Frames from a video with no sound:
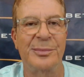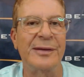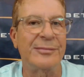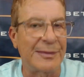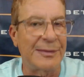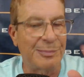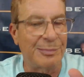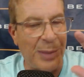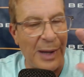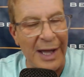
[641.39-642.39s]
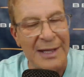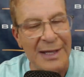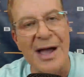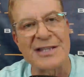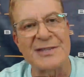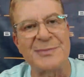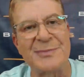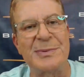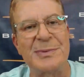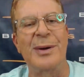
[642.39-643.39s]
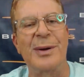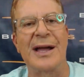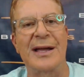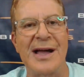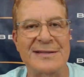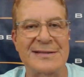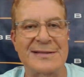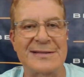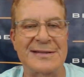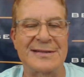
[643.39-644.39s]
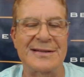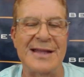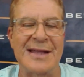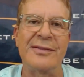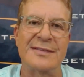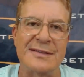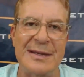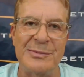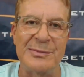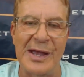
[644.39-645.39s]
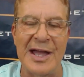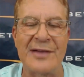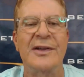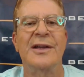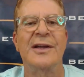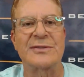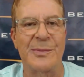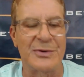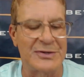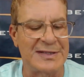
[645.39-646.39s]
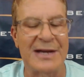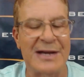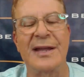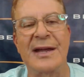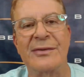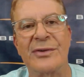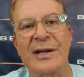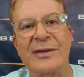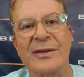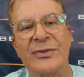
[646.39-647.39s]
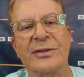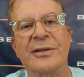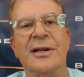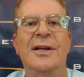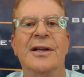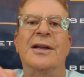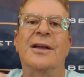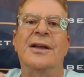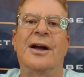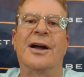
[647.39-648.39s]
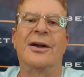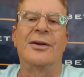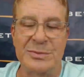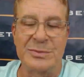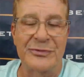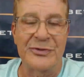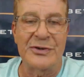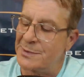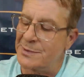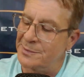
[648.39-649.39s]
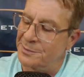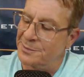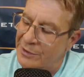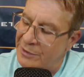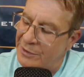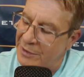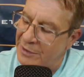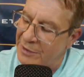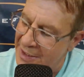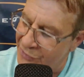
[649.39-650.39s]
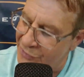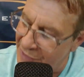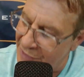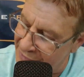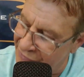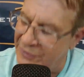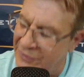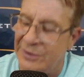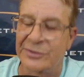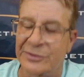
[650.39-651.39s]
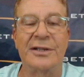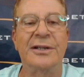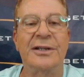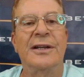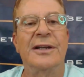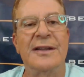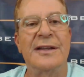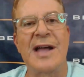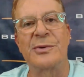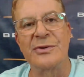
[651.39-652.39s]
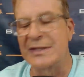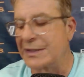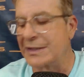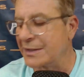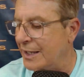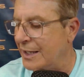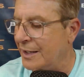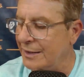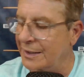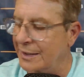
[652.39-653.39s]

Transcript: But let bygones be bygones. Now, this is the team you have. Bryce Harper is the everyday right fielder, first baseman, but your everyday right fielder is not producing at a high level. So